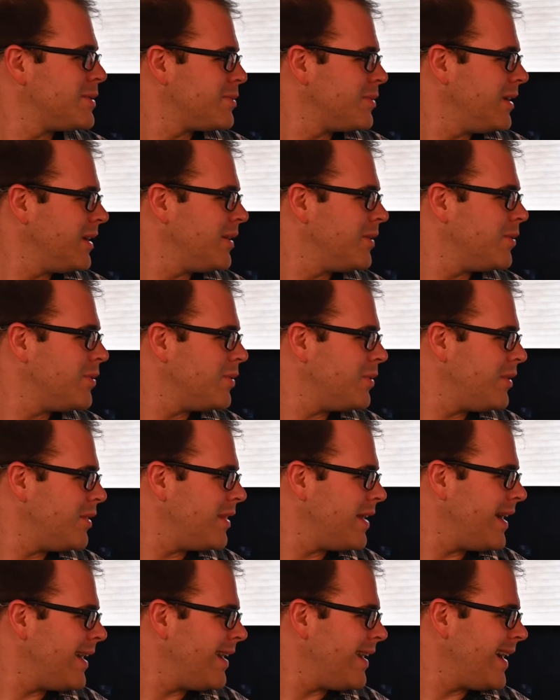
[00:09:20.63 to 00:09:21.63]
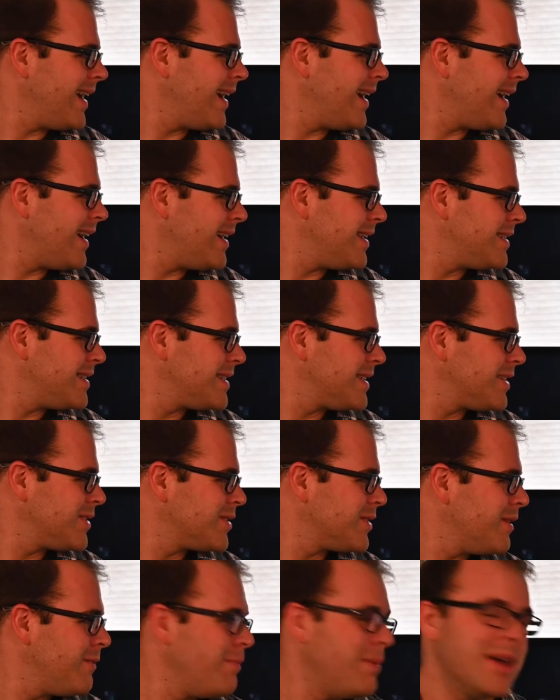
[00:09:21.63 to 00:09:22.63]
really cool that I got
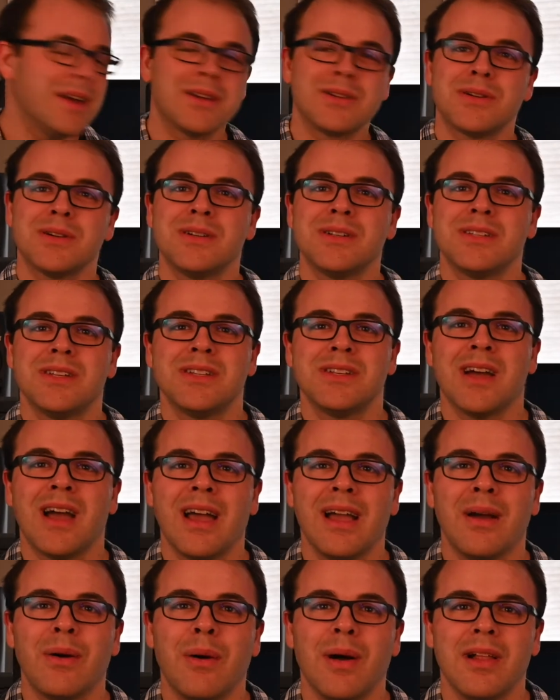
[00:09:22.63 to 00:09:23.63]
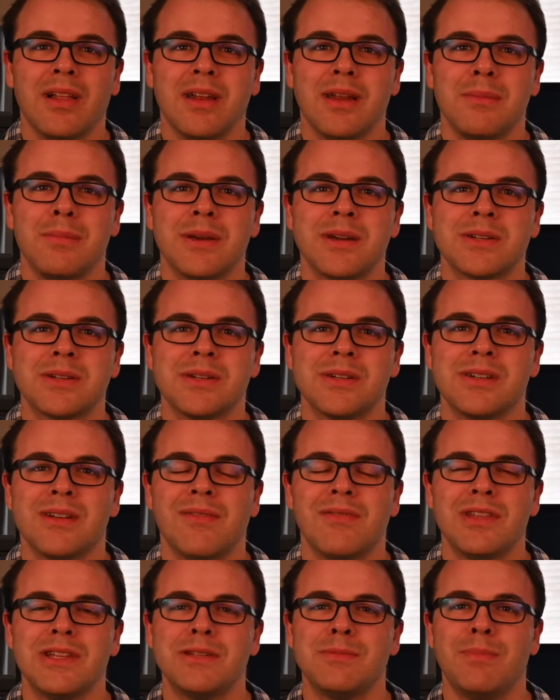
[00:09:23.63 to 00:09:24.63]
such good pictures, such high quality pictures
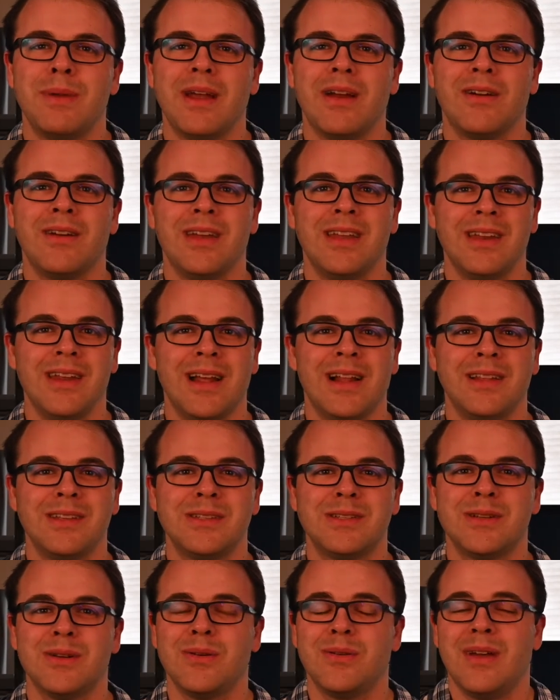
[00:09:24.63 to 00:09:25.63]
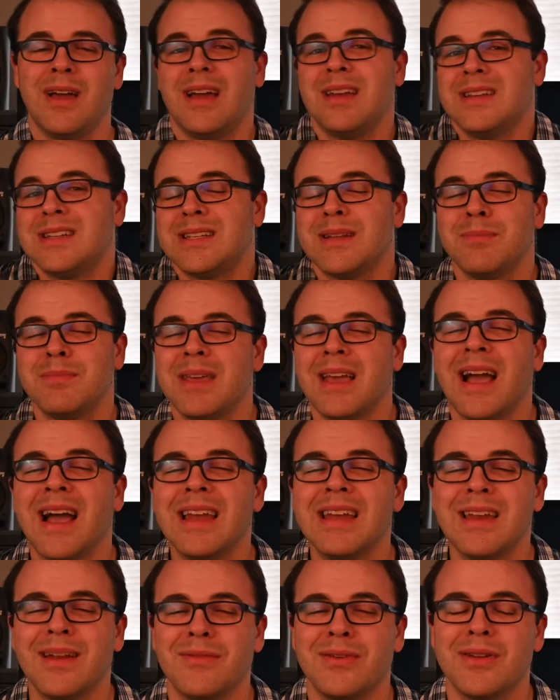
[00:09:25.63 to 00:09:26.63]
of this bear in Yellowstone, something
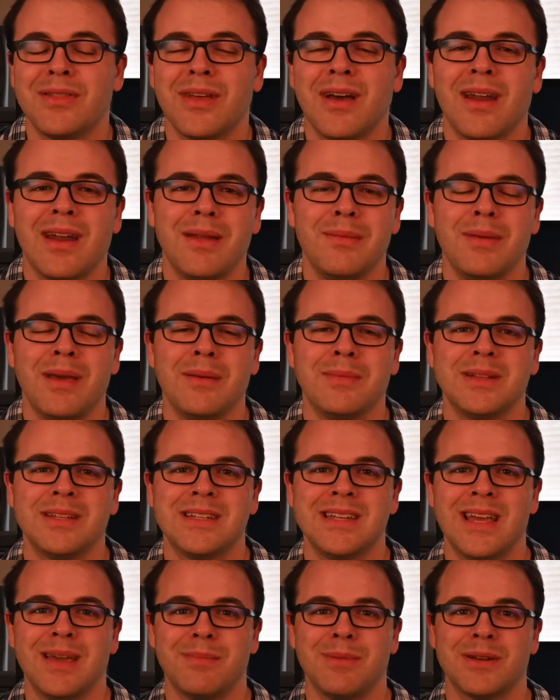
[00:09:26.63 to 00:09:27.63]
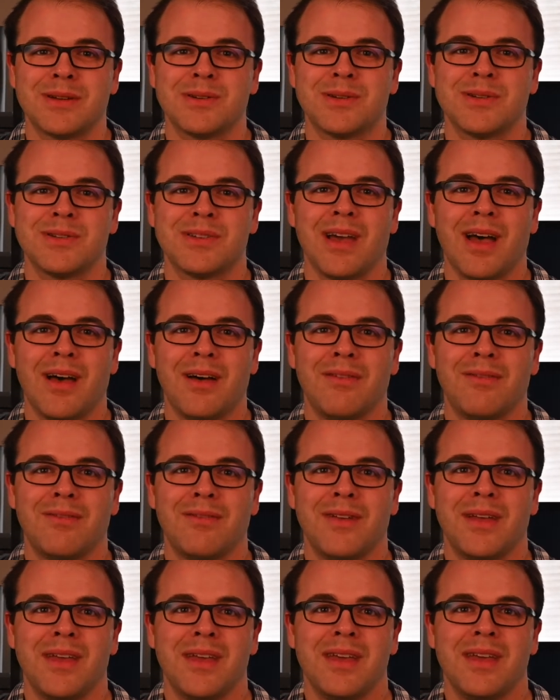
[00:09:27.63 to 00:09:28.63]
I never thought I'd be able to take pictures of,
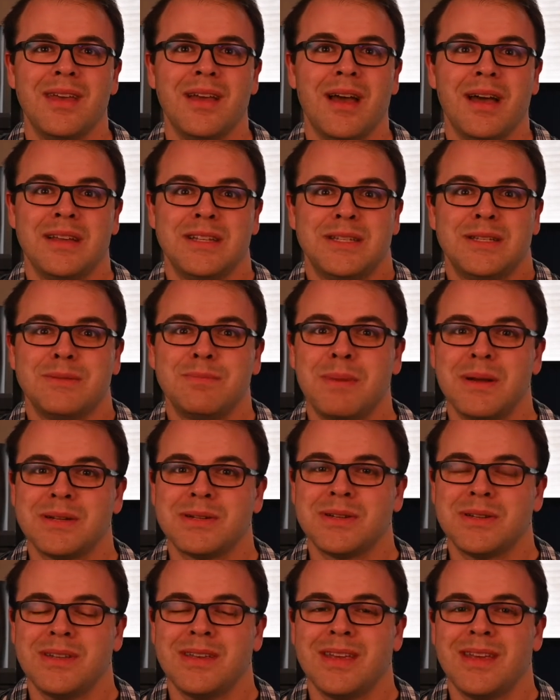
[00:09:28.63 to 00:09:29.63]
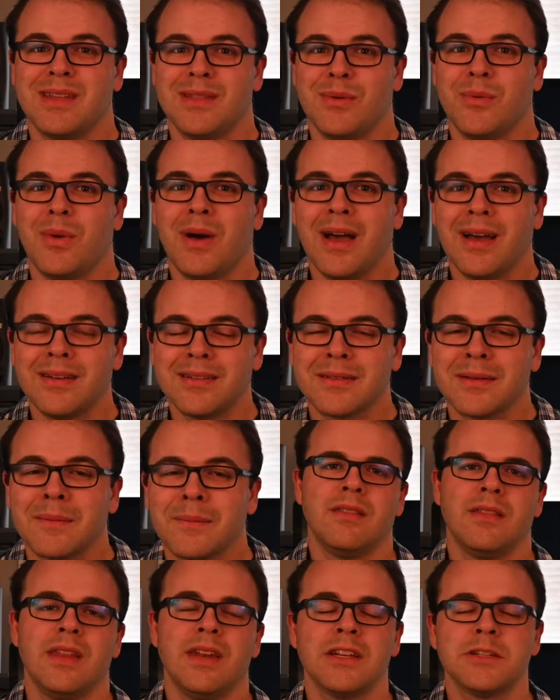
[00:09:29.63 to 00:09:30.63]
especially in the wild.
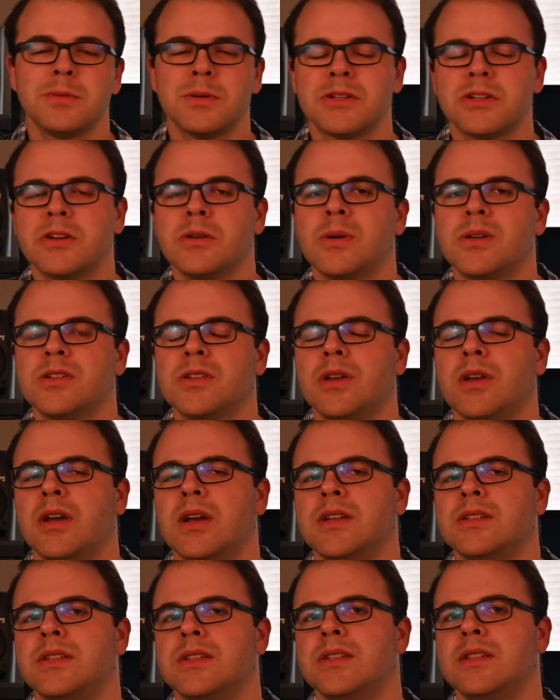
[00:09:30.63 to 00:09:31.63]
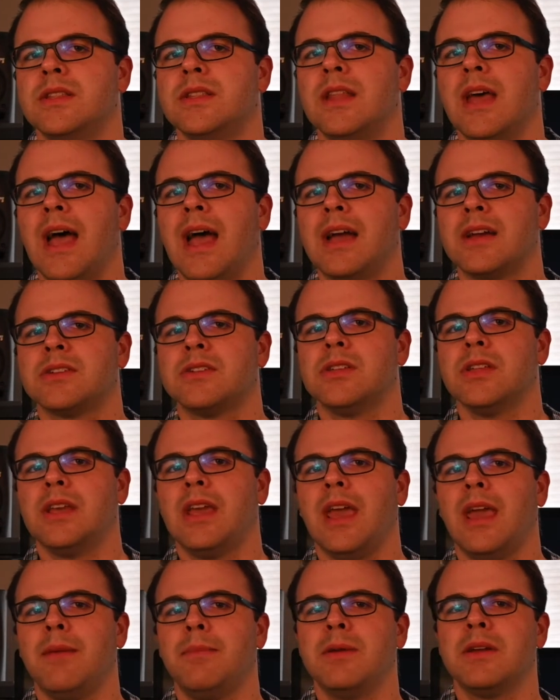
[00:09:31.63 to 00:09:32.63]
The next picture I want to show you guys is
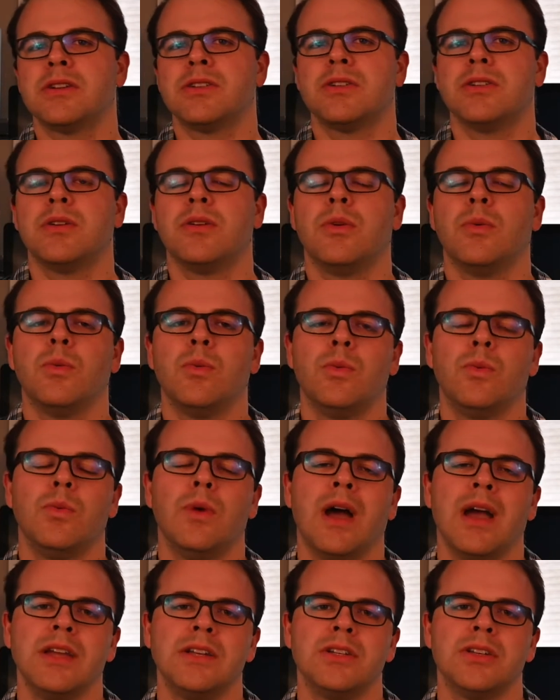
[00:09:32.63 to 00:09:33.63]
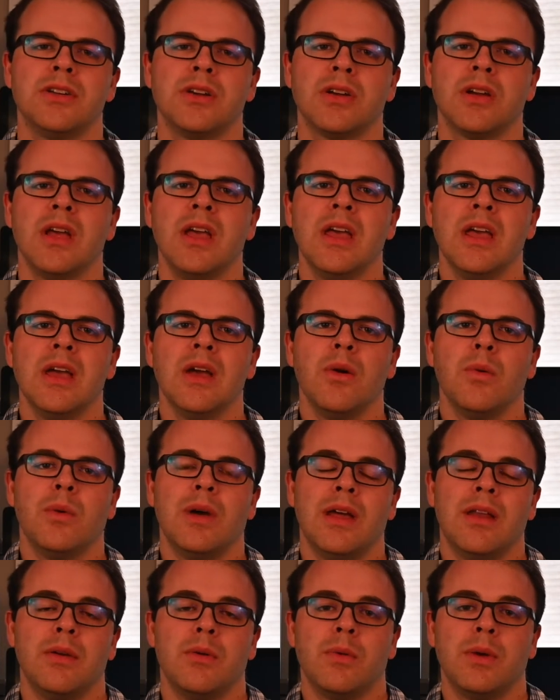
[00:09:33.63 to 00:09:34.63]
actually a picture I took
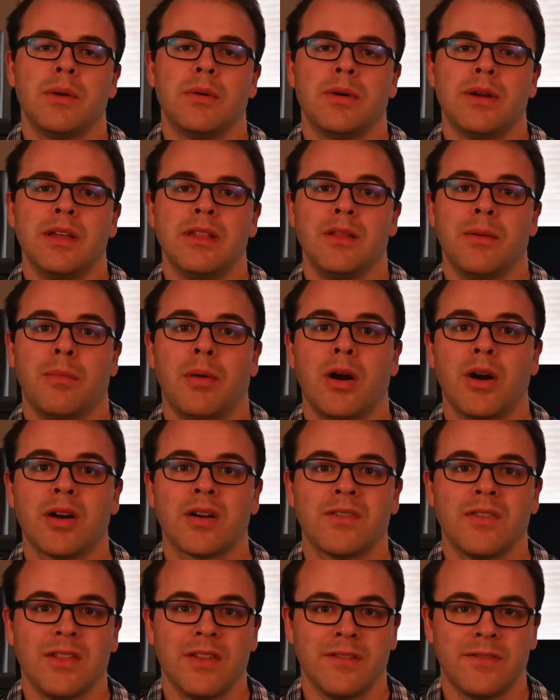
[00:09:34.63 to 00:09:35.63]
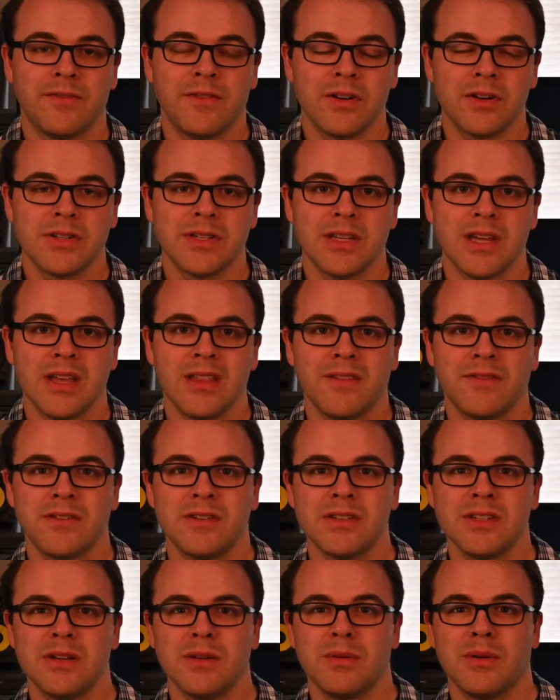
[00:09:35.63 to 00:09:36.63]
when we were in the park for the first day. The
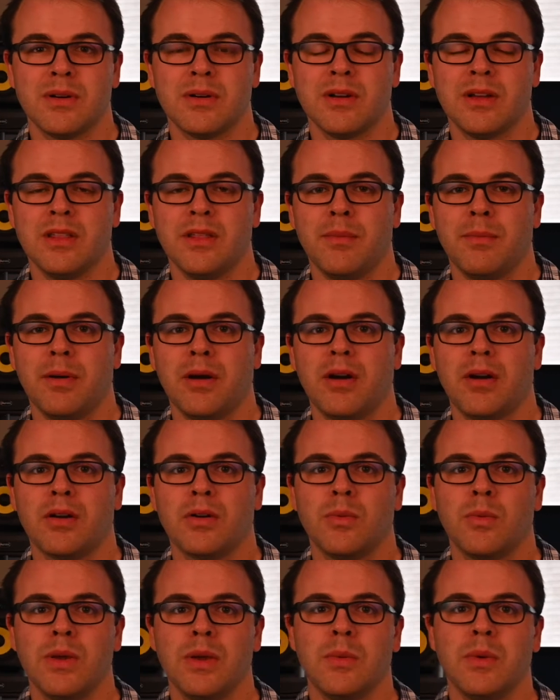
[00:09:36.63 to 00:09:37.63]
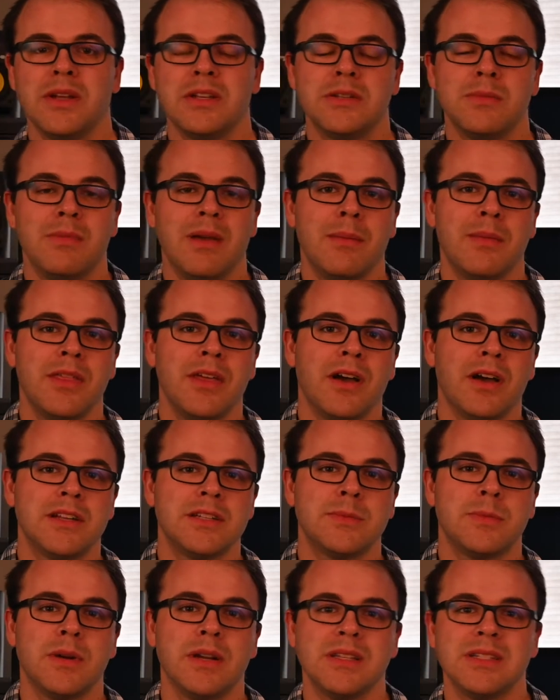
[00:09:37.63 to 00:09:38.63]
first day we were in the park, we went to Mammoth
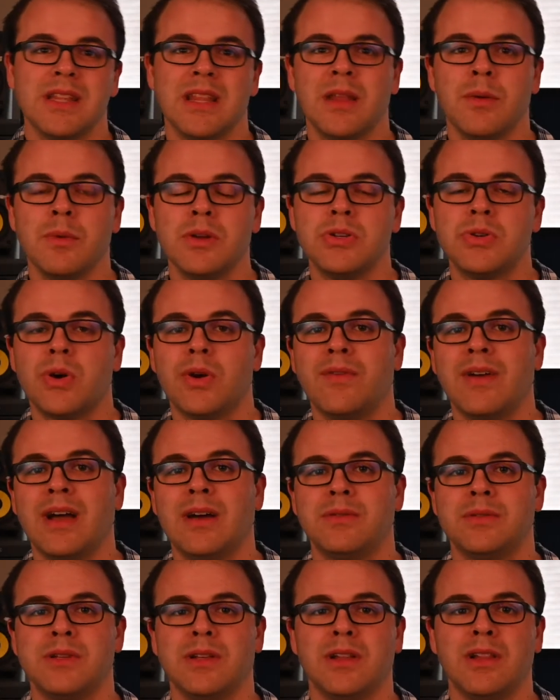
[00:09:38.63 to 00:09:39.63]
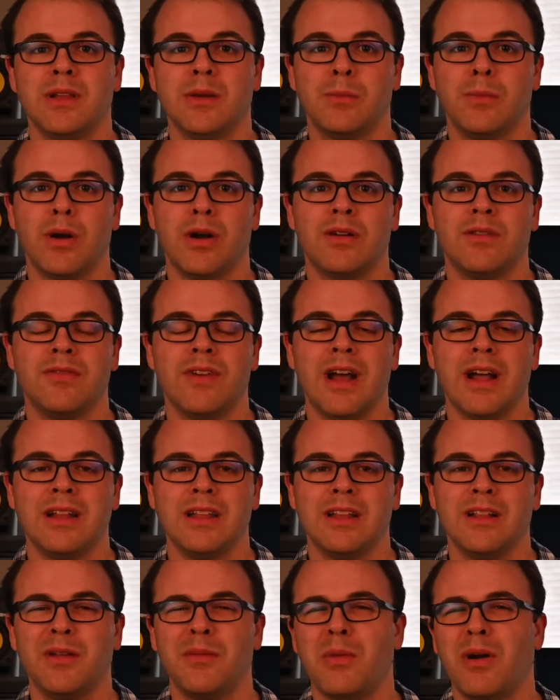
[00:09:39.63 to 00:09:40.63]
Hot Springs and then we drove out to Lamar
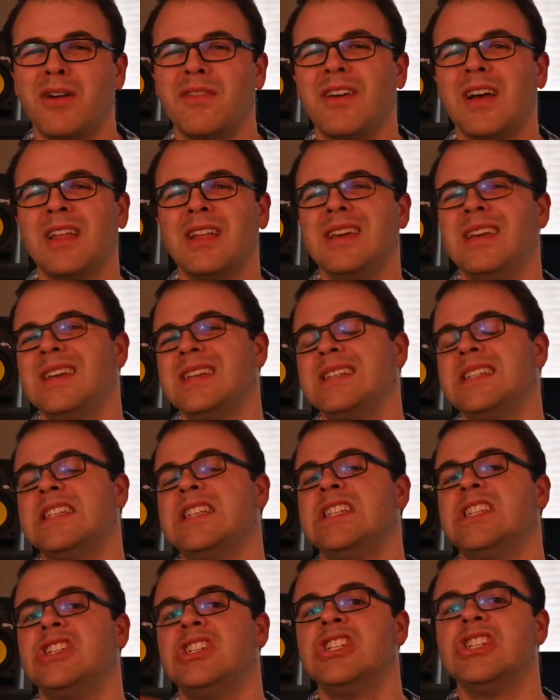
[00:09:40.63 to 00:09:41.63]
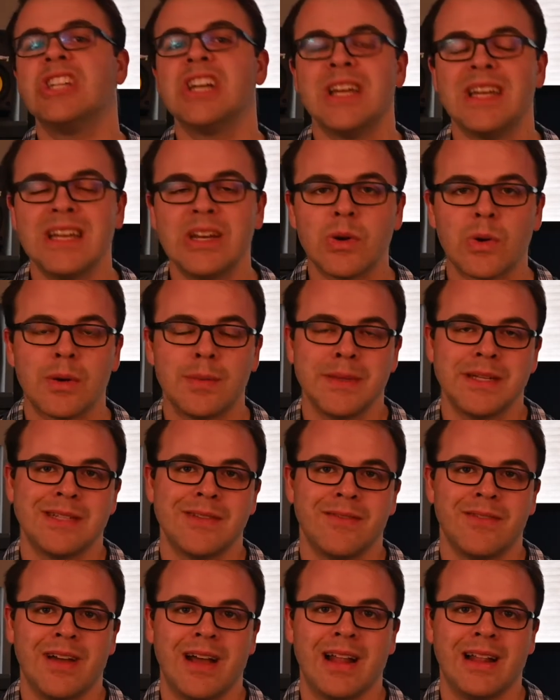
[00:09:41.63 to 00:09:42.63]
Valley. Lamar Valley is this
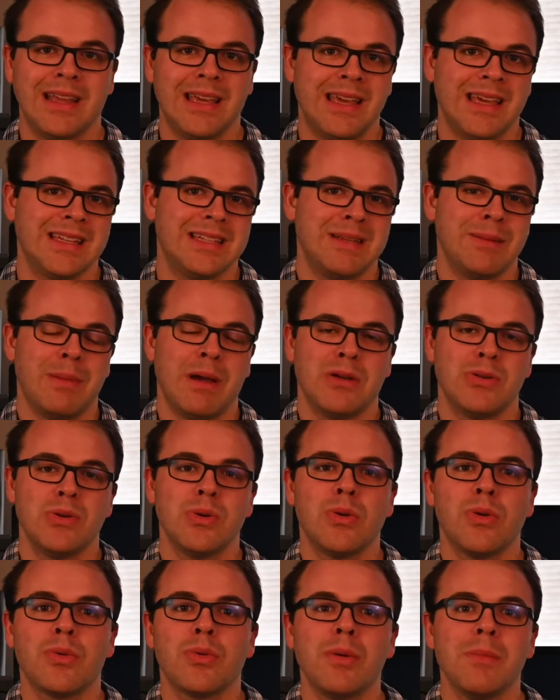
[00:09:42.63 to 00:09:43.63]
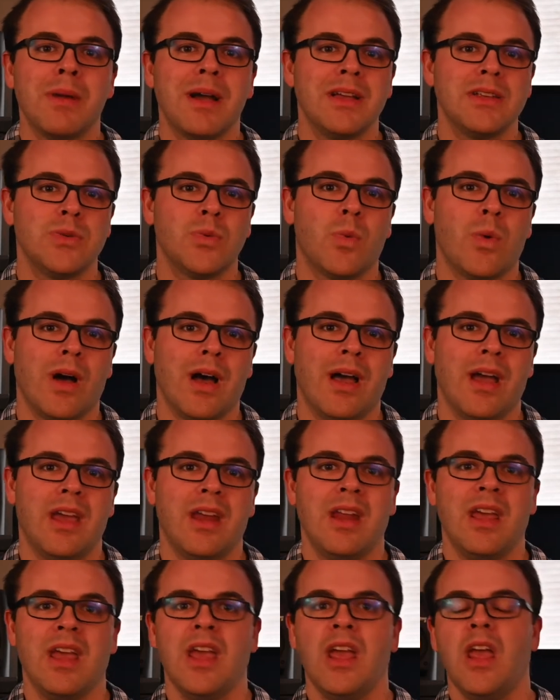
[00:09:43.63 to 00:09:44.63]
ginormous valley. It's about 2 or 3 miles wide